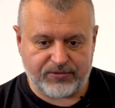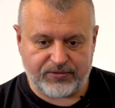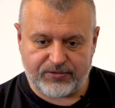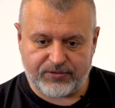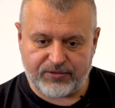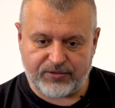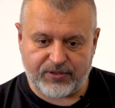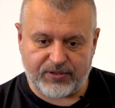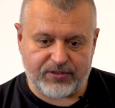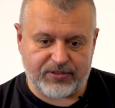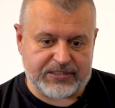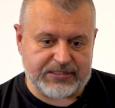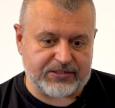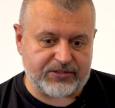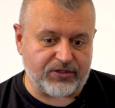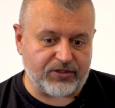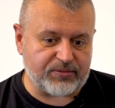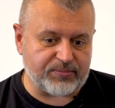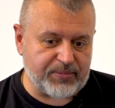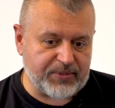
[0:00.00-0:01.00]
Well,
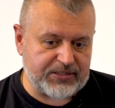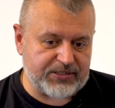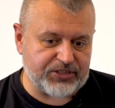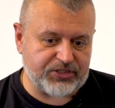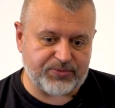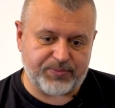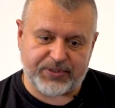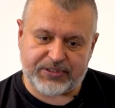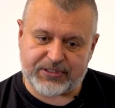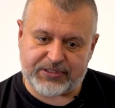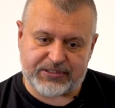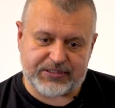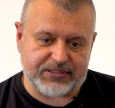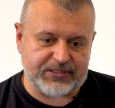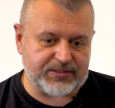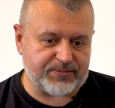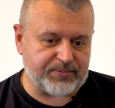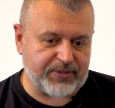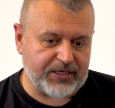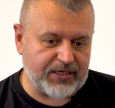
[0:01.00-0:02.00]
it's not a message, but it
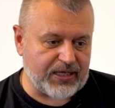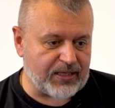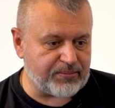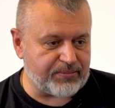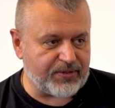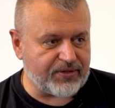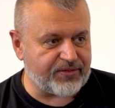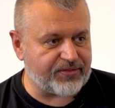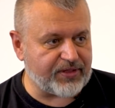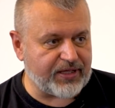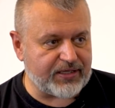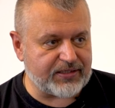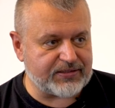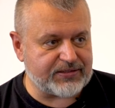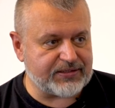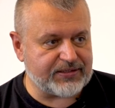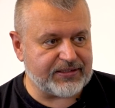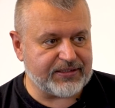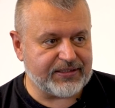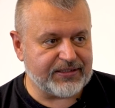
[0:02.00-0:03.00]
is my humble
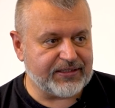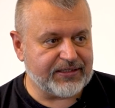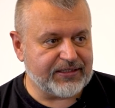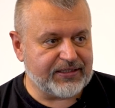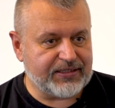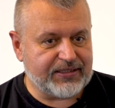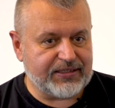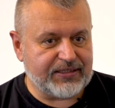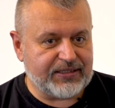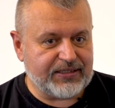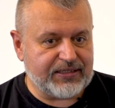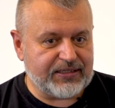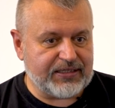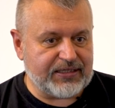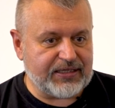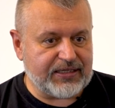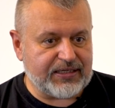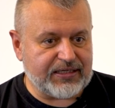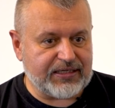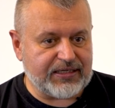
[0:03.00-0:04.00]
thanks
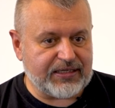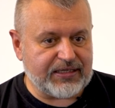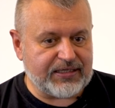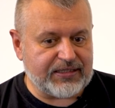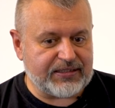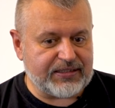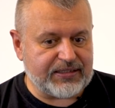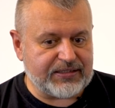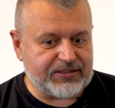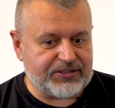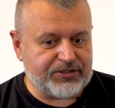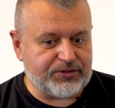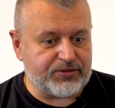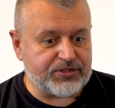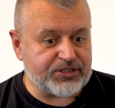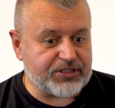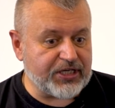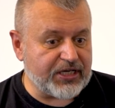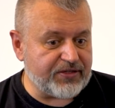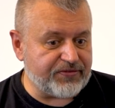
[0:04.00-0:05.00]
that you
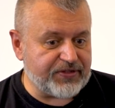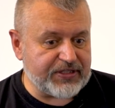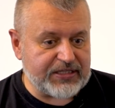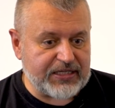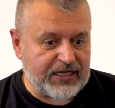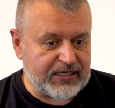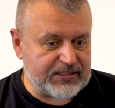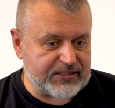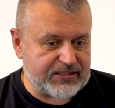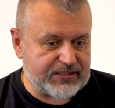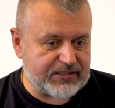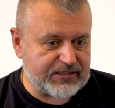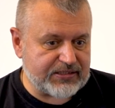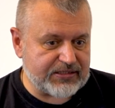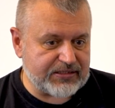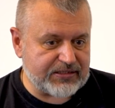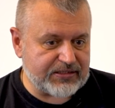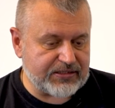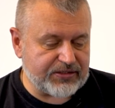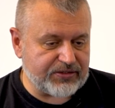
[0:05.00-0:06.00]
stay with
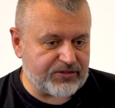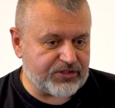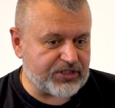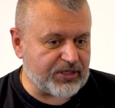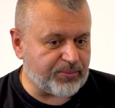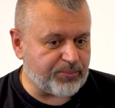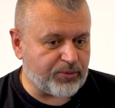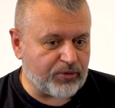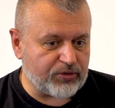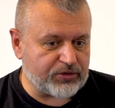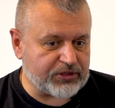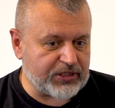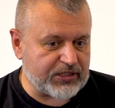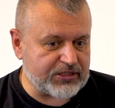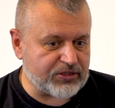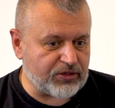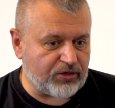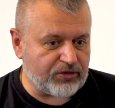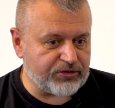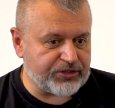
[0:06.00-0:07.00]
us, you support
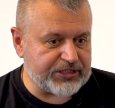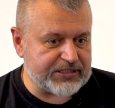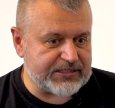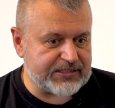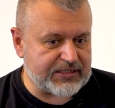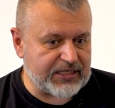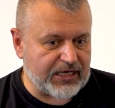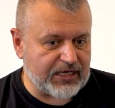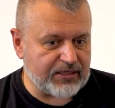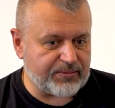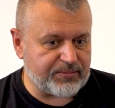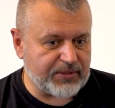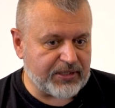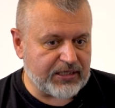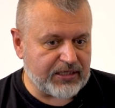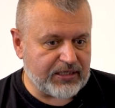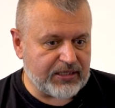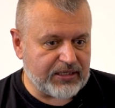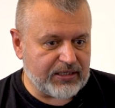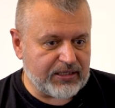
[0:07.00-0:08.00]
us all this time.
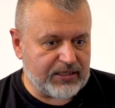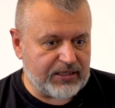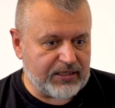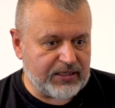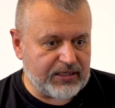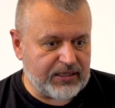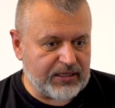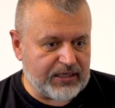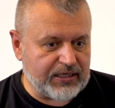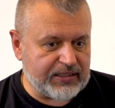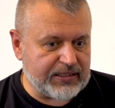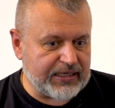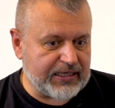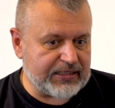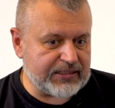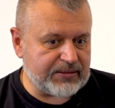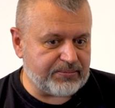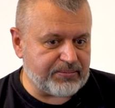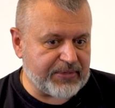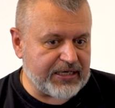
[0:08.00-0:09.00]
And
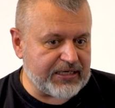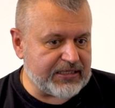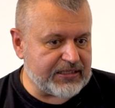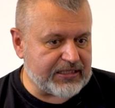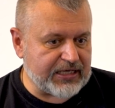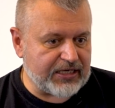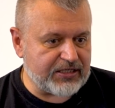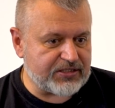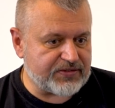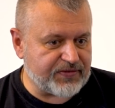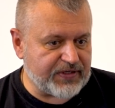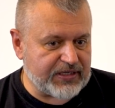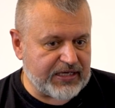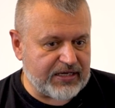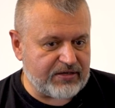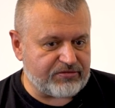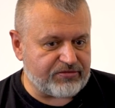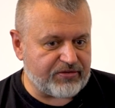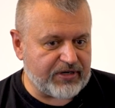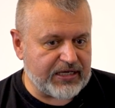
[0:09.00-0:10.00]
many times when I
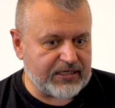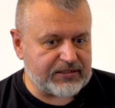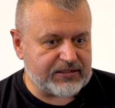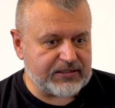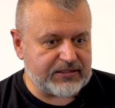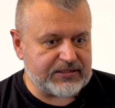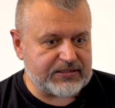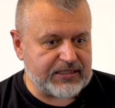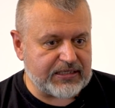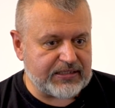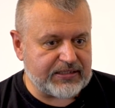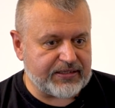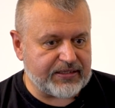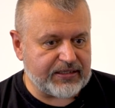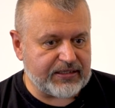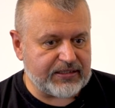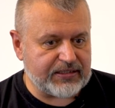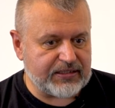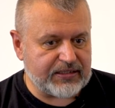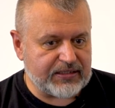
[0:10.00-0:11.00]
reflect this, I
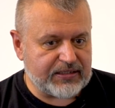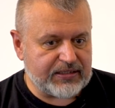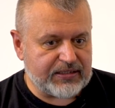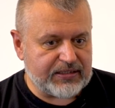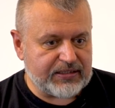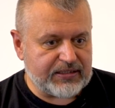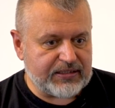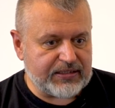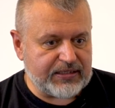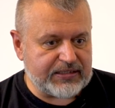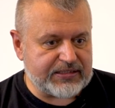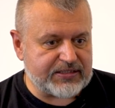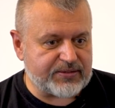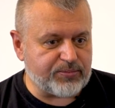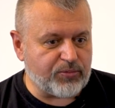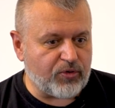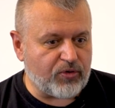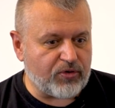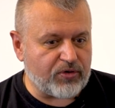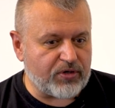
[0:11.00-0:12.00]
say it's
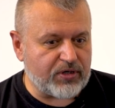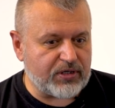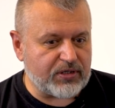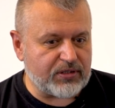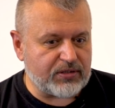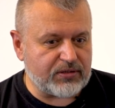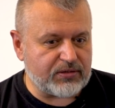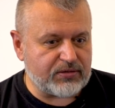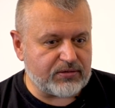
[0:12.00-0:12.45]
more